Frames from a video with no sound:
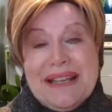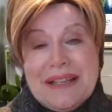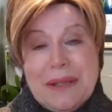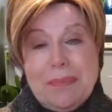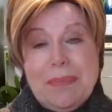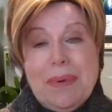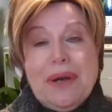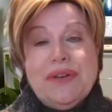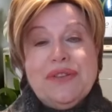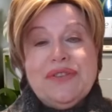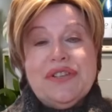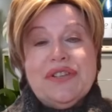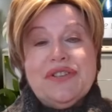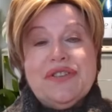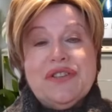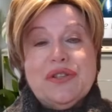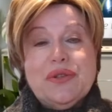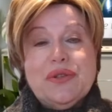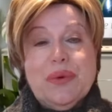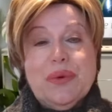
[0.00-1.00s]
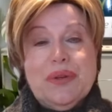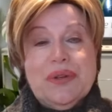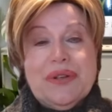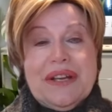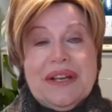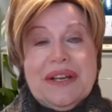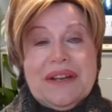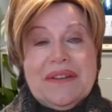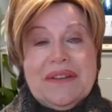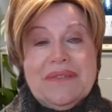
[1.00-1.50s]
the process is
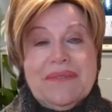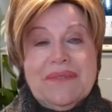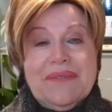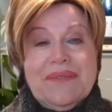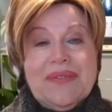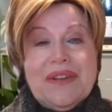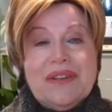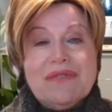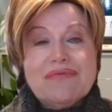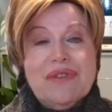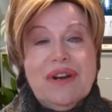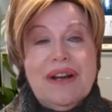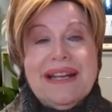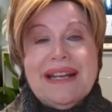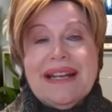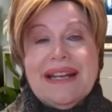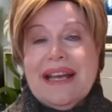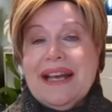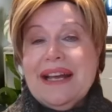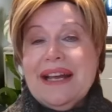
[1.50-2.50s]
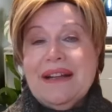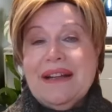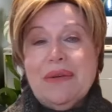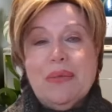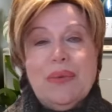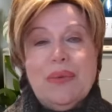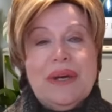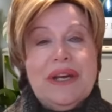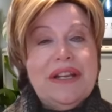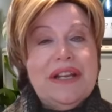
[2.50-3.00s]
working. right now,
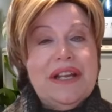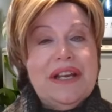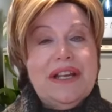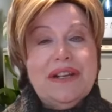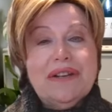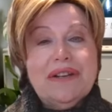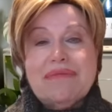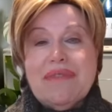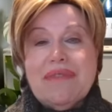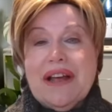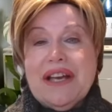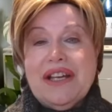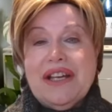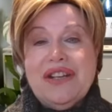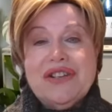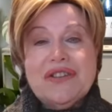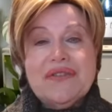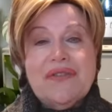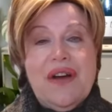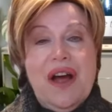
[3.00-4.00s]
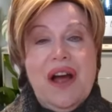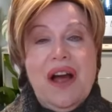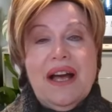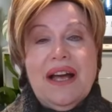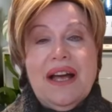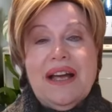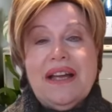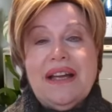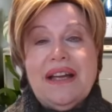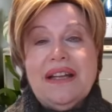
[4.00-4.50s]
we need a range of
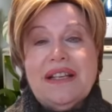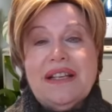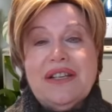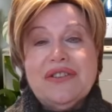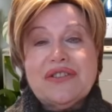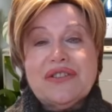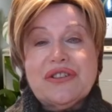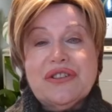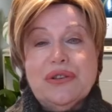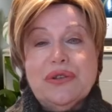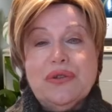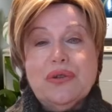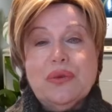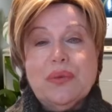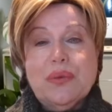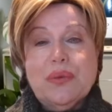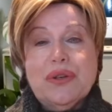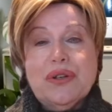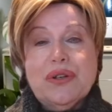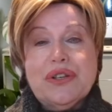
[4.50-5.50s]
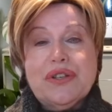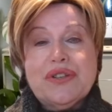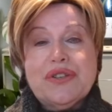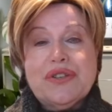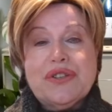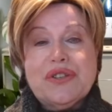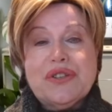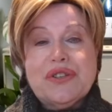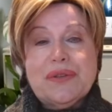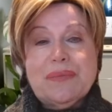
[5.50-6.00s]
highly skilled workers
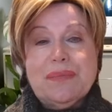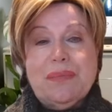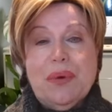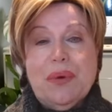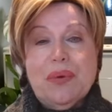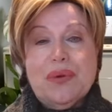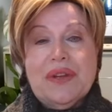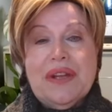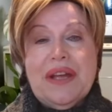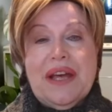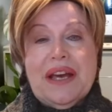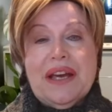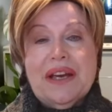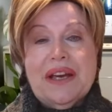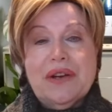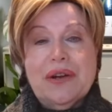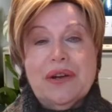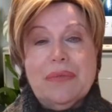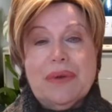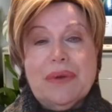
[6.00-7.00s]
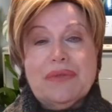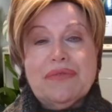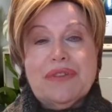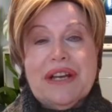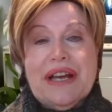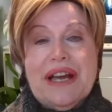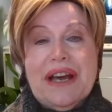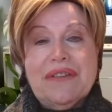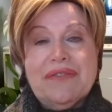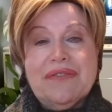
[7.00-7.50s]
to support the economic
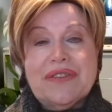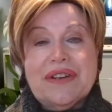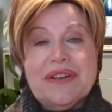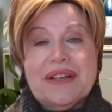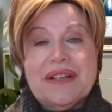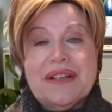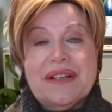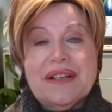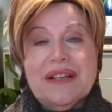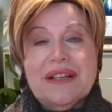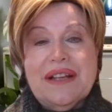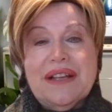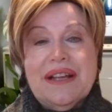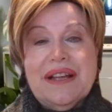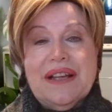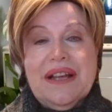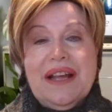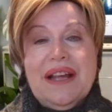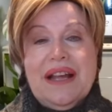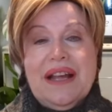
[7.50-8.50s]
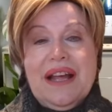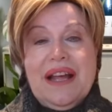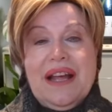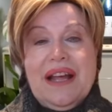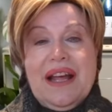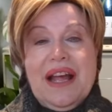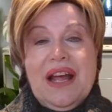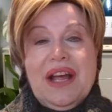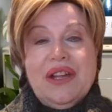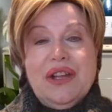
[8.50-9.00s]
recovery.
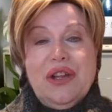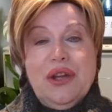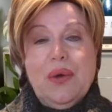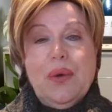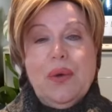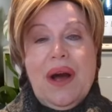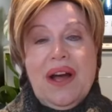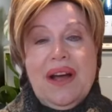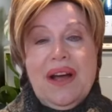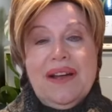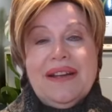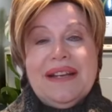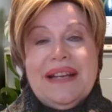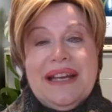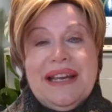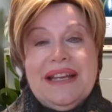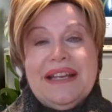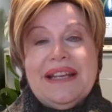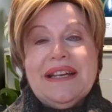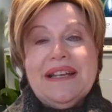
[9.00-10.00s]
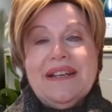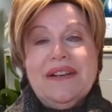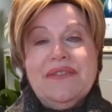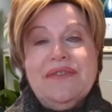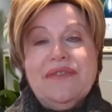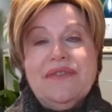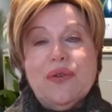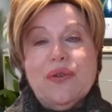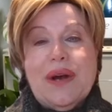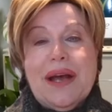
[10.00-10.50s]
You are needed
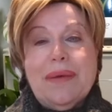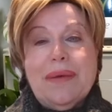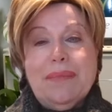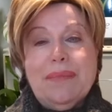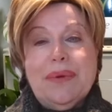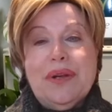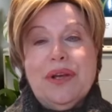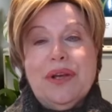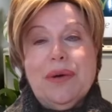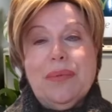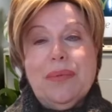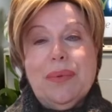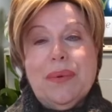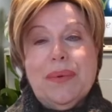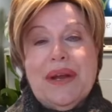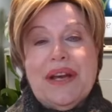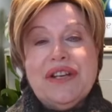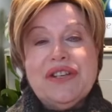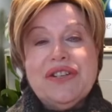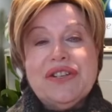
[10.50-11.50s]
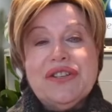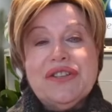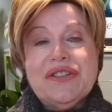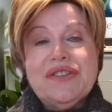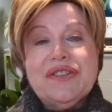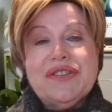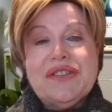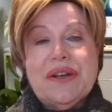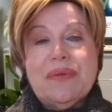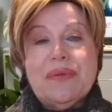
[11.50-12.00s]
for company
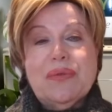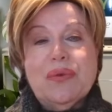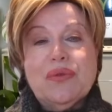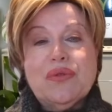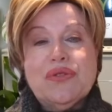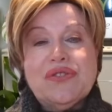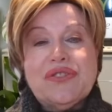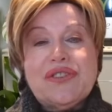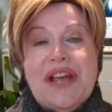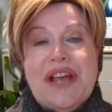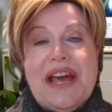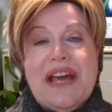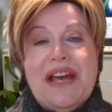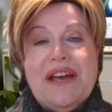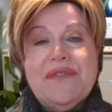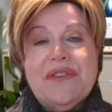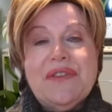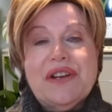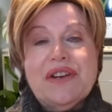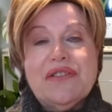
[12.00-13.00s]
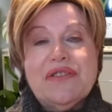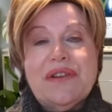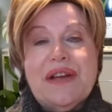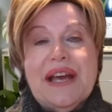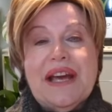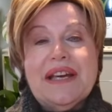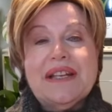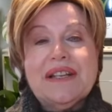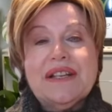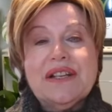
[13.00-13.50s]
operations that will save and
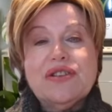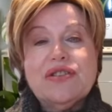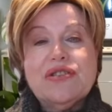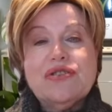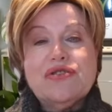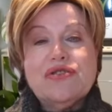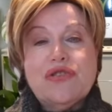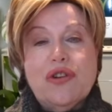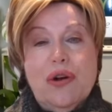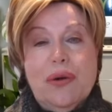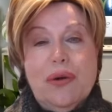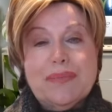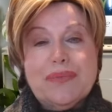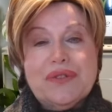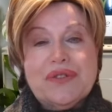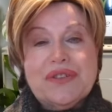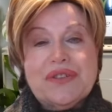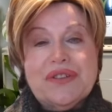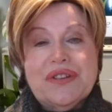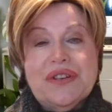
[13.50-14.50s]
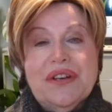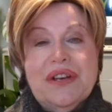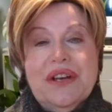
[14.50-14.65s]
create jobs.